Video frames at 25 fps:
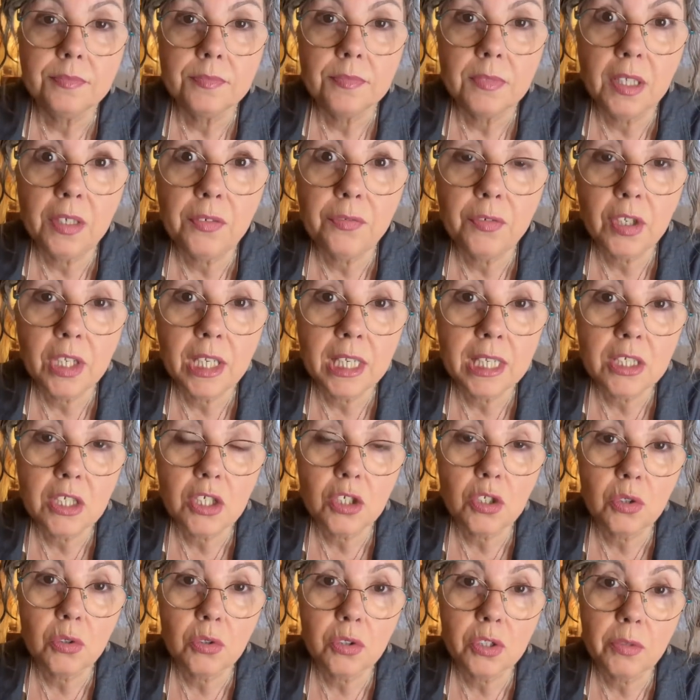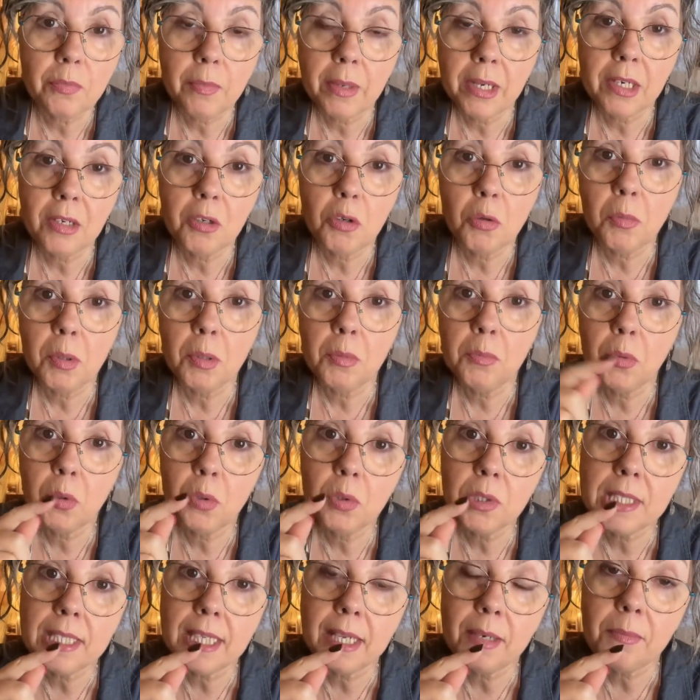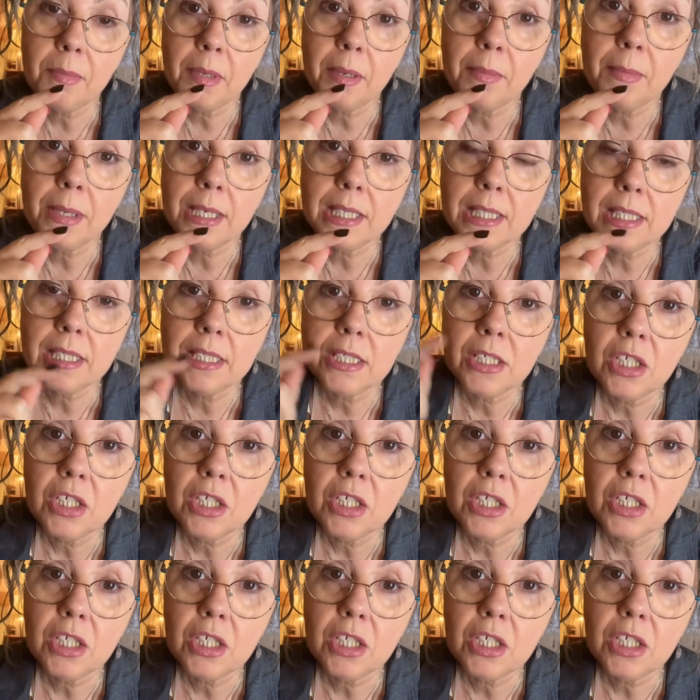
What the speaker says: If you need to talk to me a little bit more, send me a message.